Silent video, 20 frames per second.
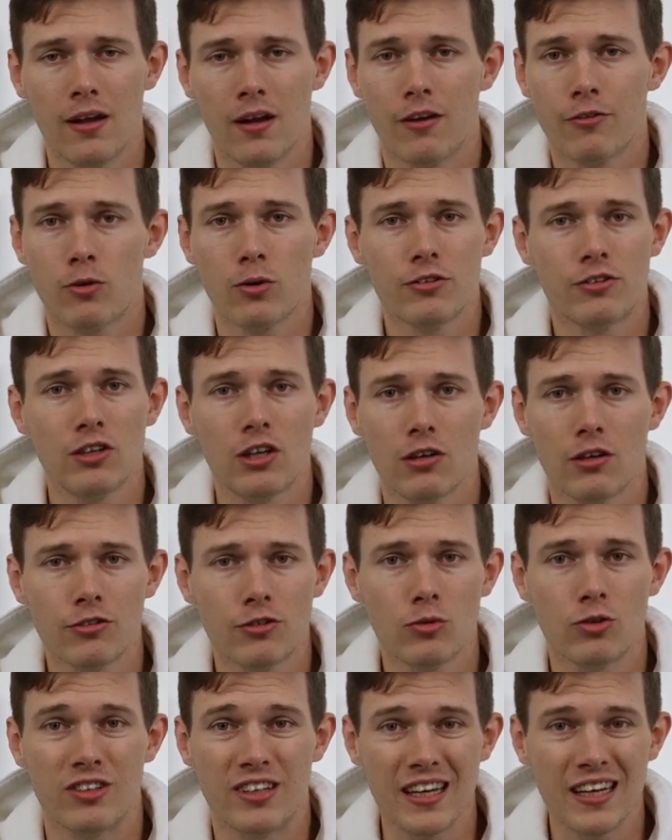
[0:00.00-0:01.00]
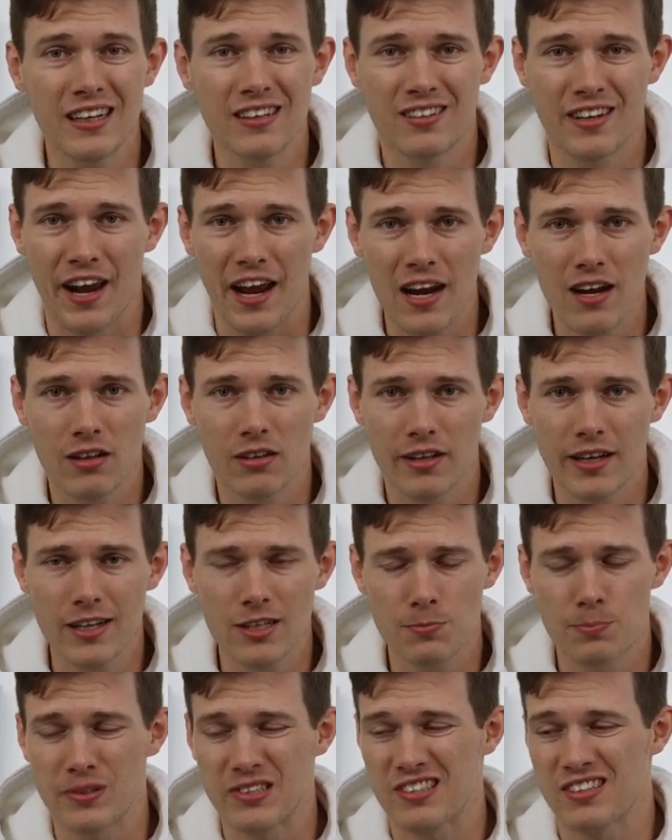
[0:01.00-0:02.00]
Of course, you can also dig into
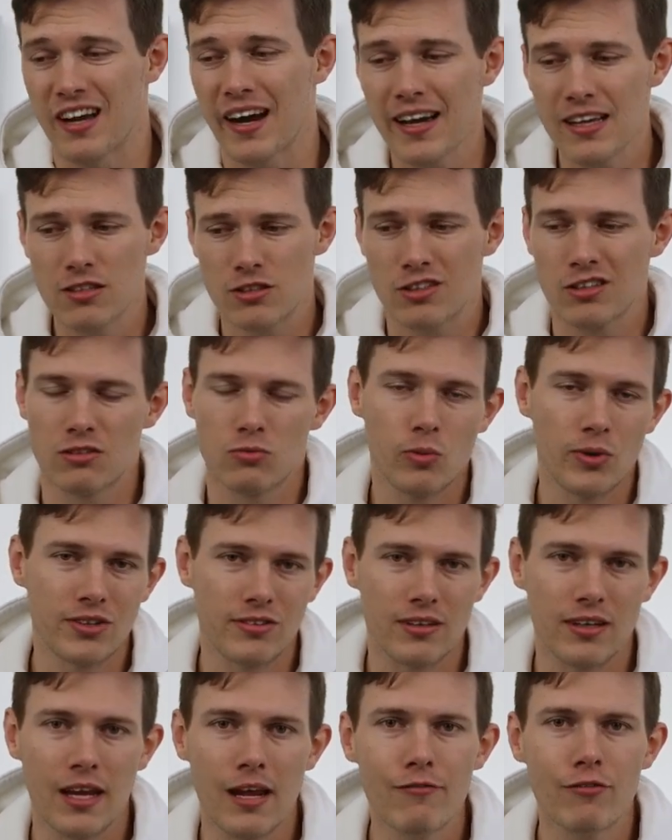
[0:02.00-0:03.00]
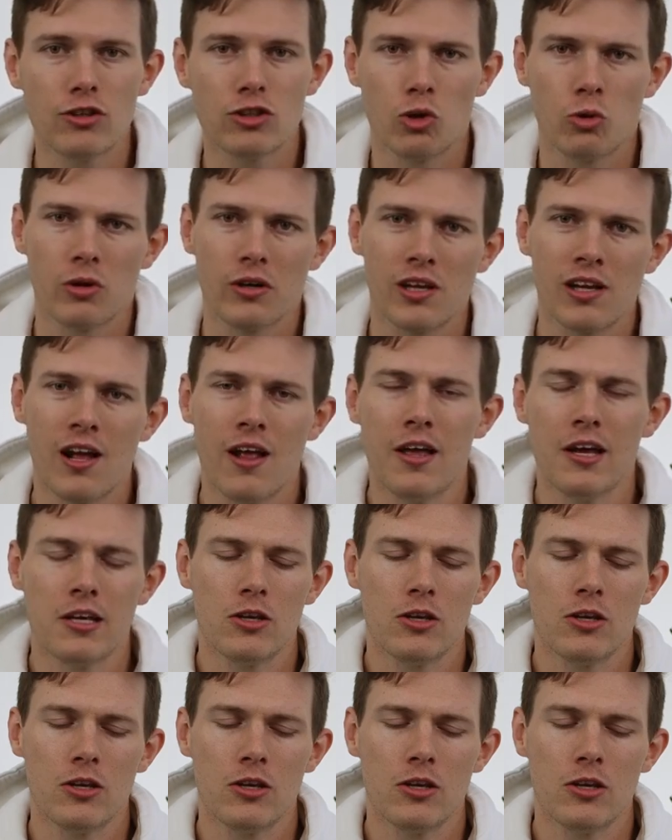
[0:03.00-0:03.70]
analytics besides just what's in inventory.